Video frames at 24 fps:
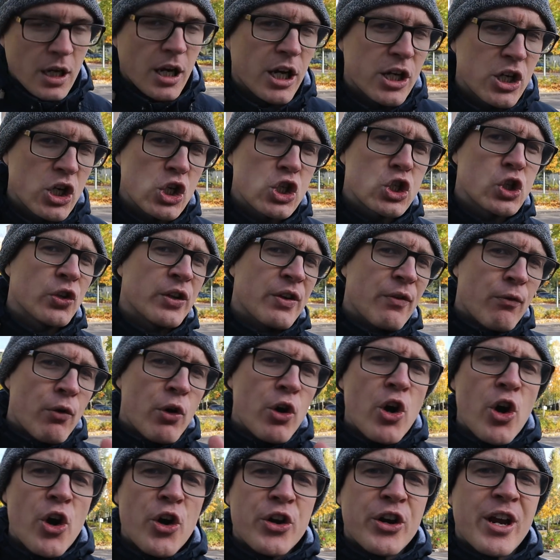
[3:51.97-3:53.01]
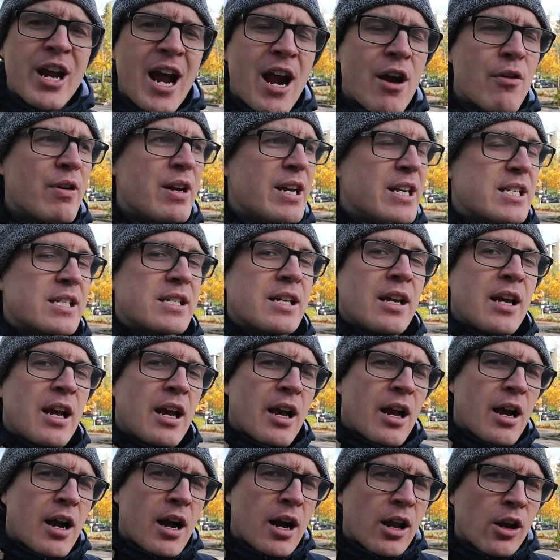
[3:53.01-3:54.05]
And also the word carries
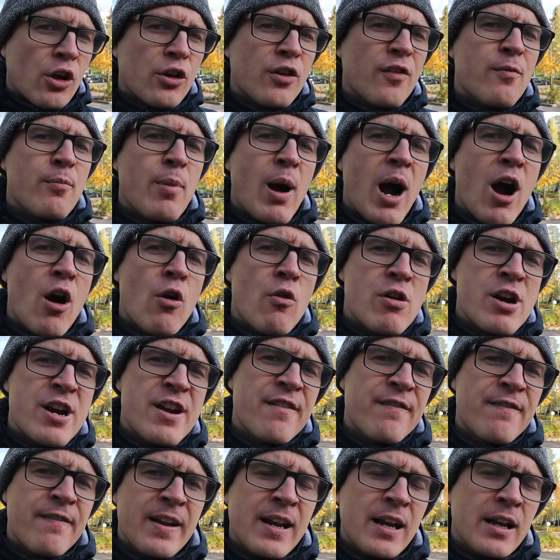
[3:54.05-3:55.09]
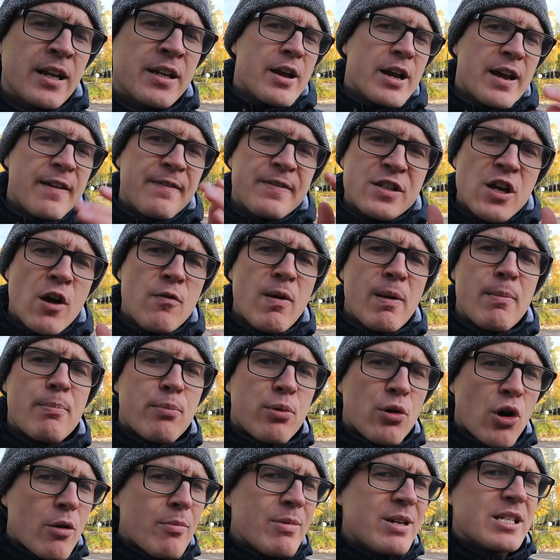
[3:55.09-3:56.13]
a lot of power in Finland. If someone
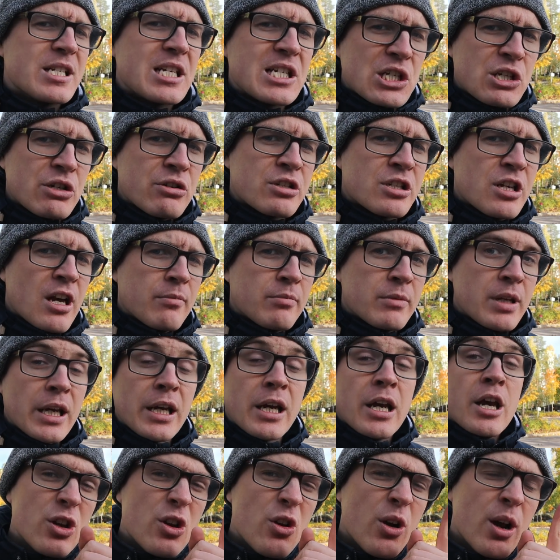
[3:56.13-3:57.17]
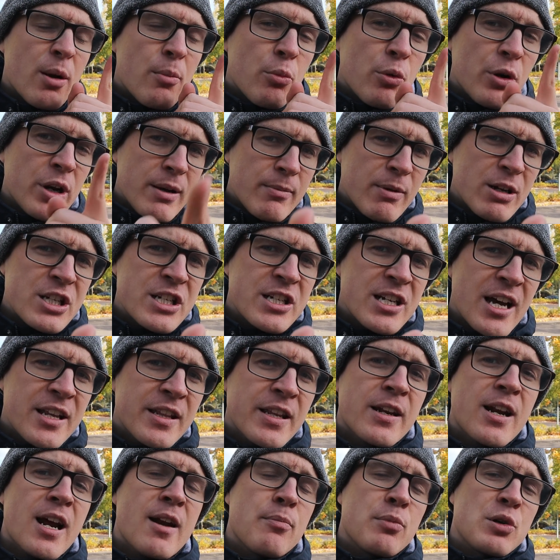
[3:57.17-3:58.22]
promises you something, you can pretty much
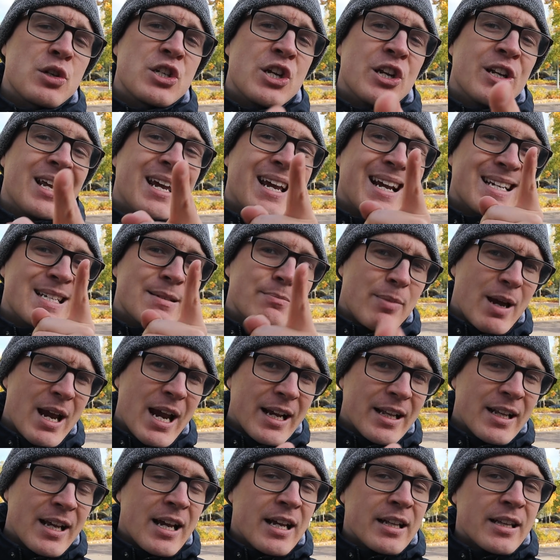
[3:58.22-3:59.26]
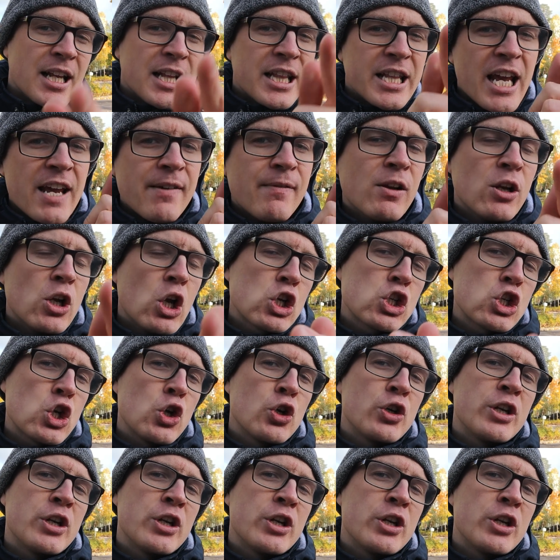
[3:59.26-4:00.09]
99% expect that they will also